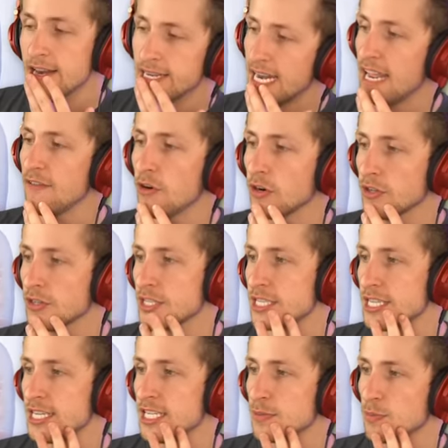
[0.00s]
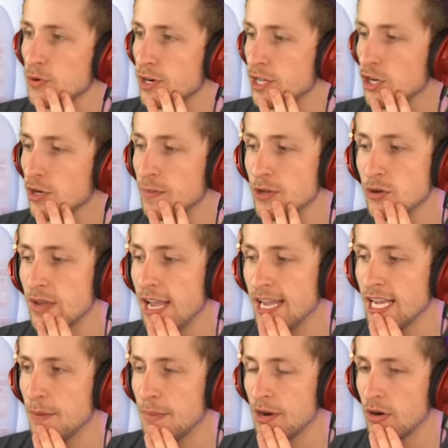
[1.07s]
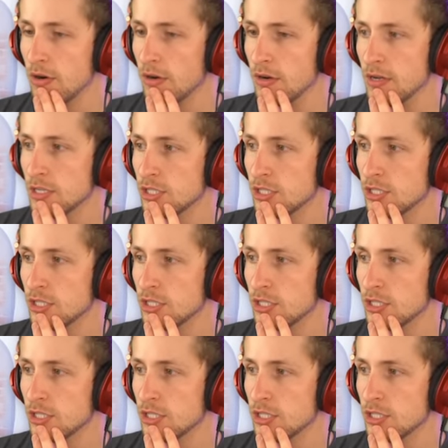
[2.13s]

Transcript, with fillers: Navarch of the Sea is pretty good, but you can't get Paragon.